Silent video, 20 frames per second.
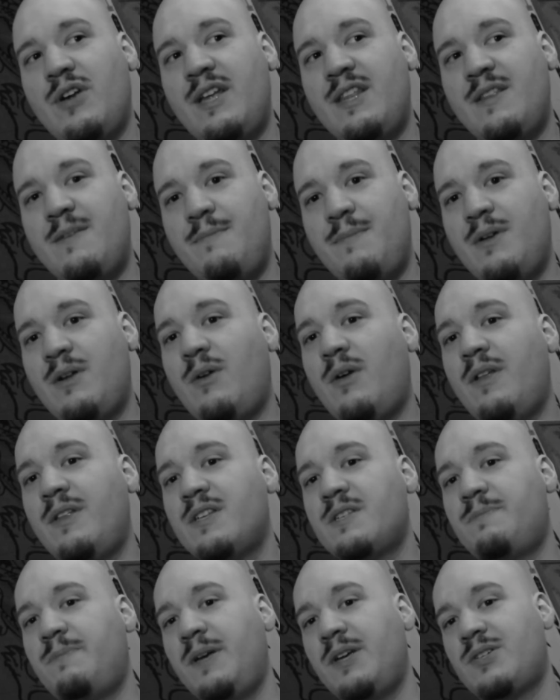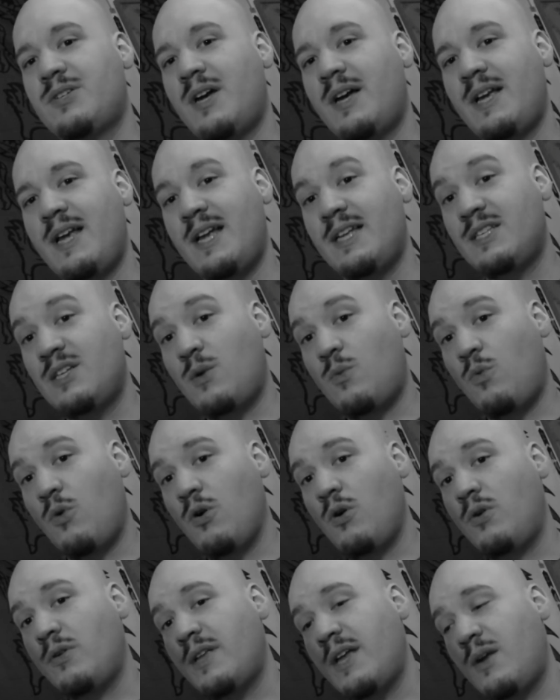in the middle of this big, gigantic
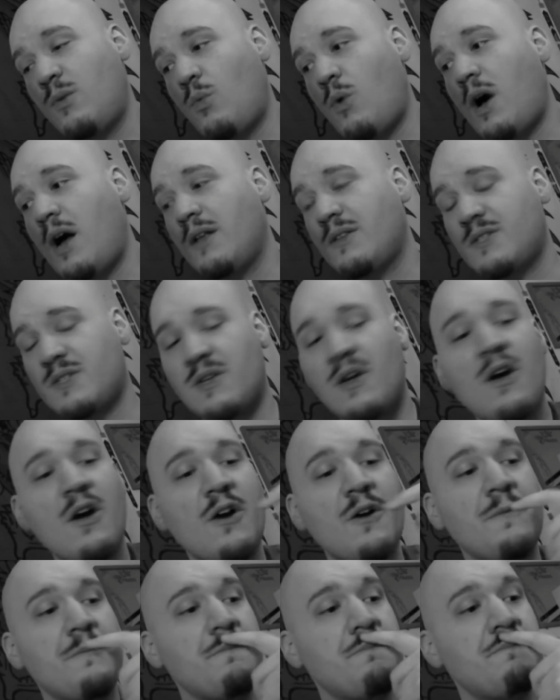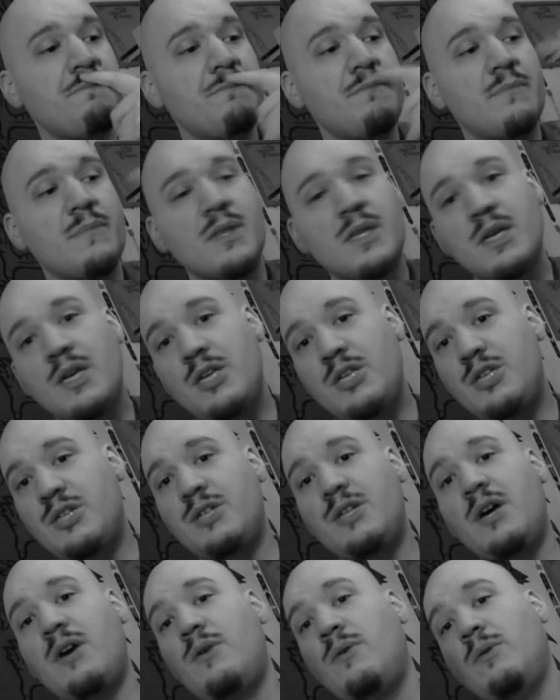world. And WildStar, you
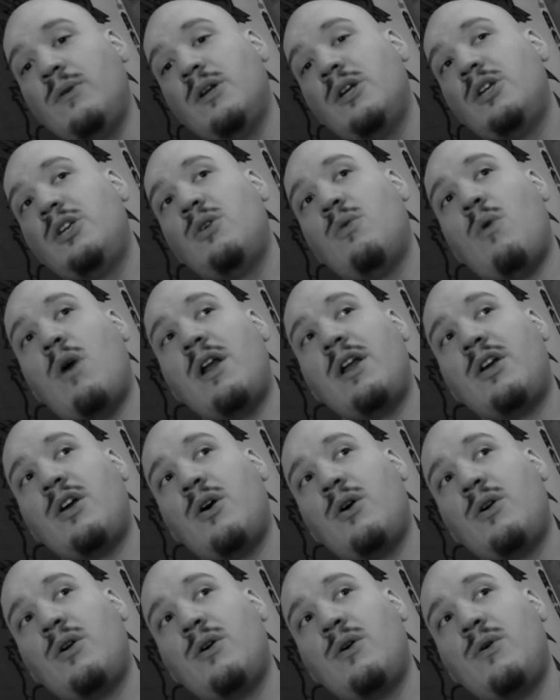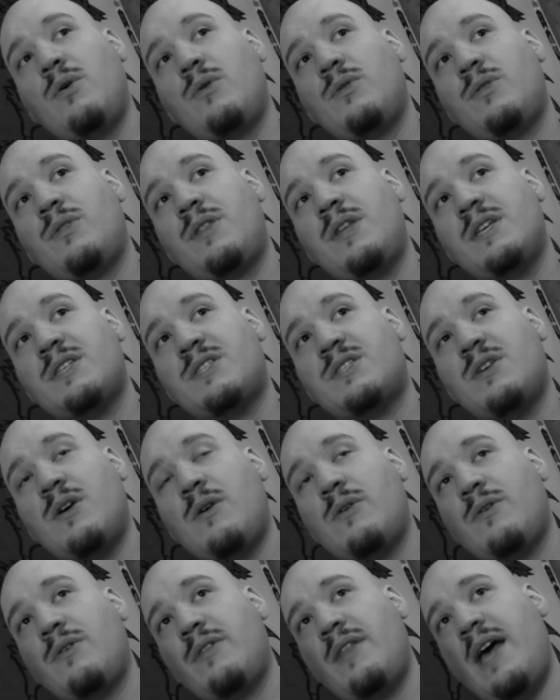don't. You want to go to this
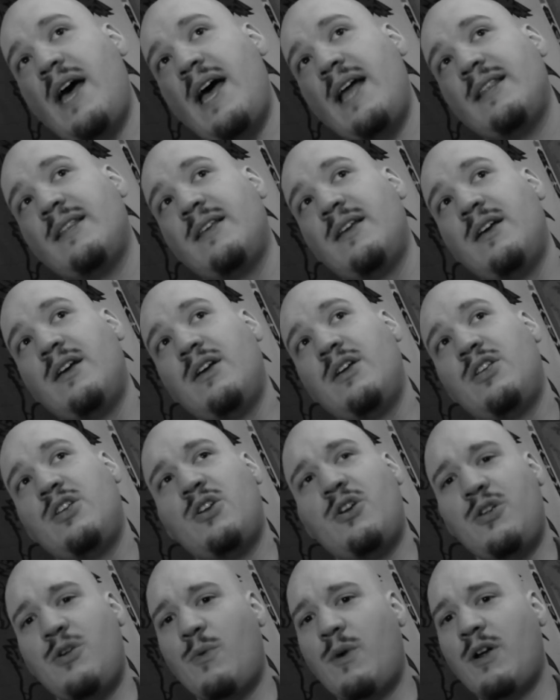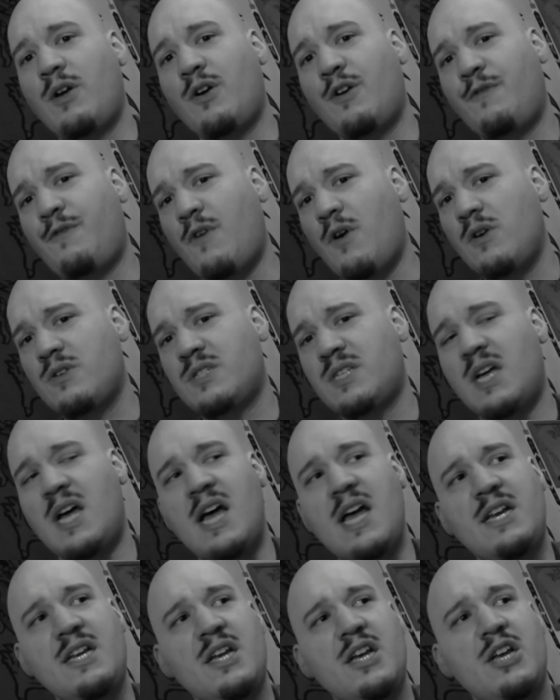zone or that. You know, you want to go to Far
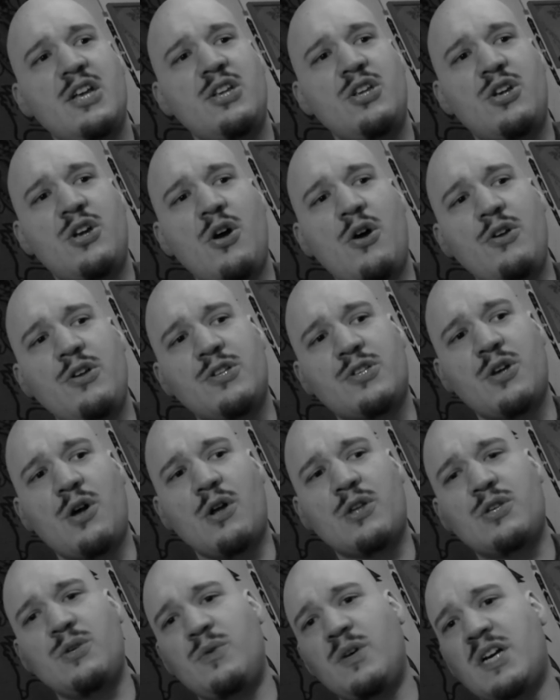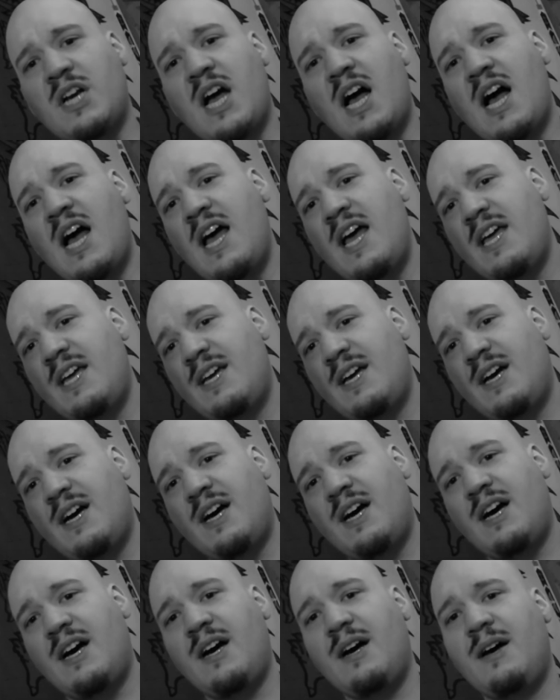Side. You go, you talk to a
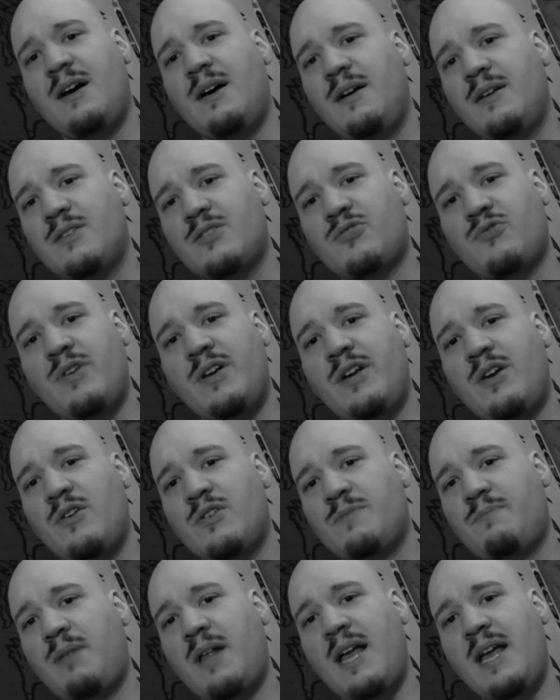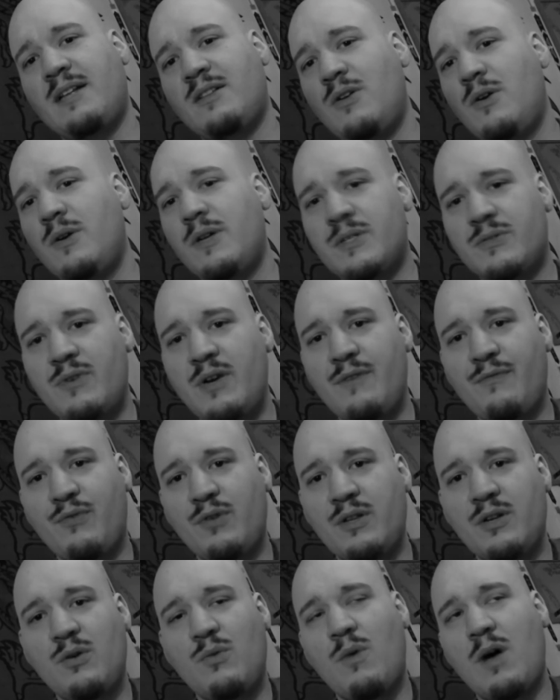guy, screen goes blank, loading screen for a
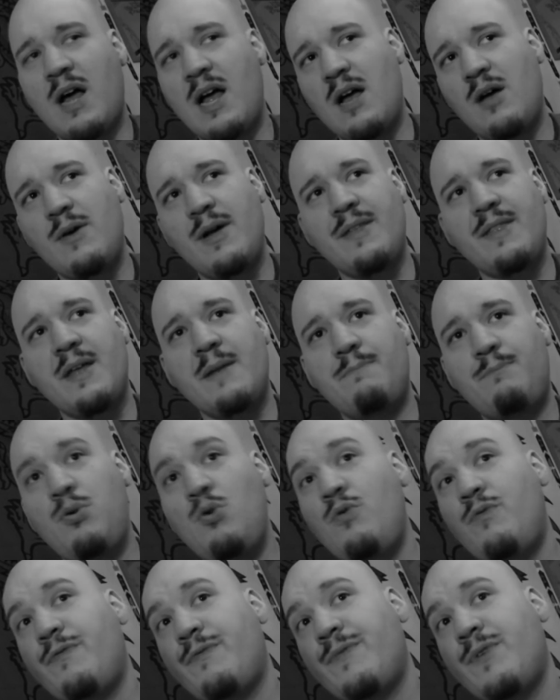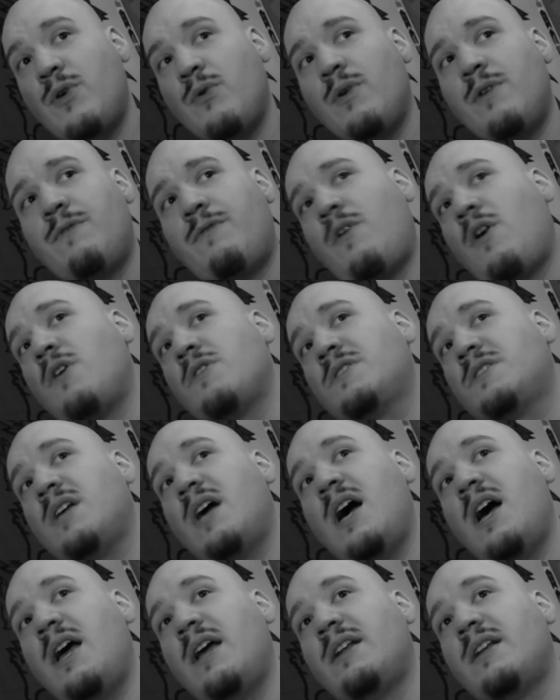little while, and then poof, you're in Far
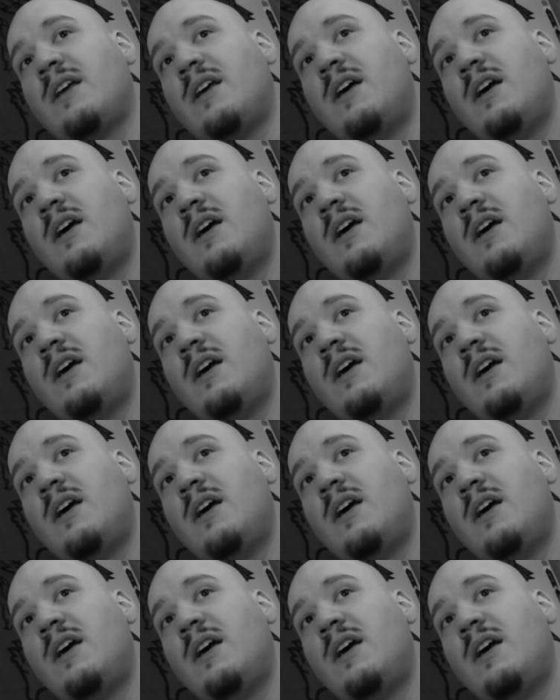Side.